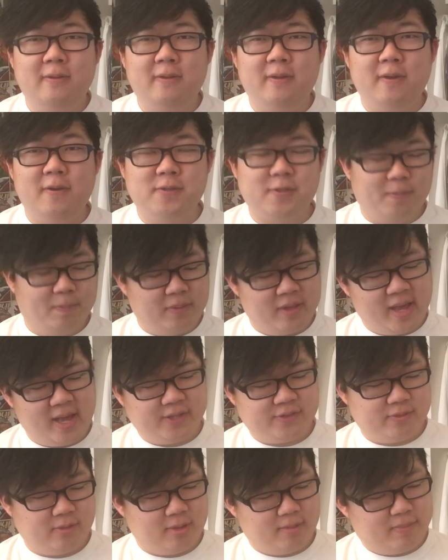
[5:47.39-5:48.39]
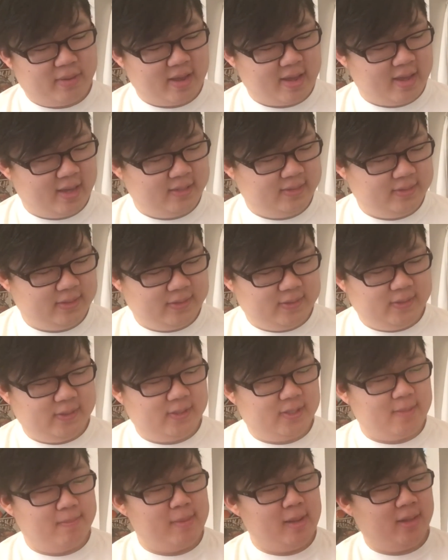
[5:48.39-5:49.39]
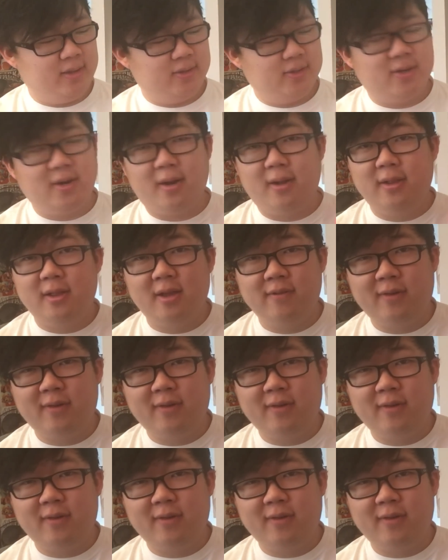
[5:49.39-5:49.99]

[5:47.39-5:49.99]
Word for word: Here's a blast from the past. This is The Melancholy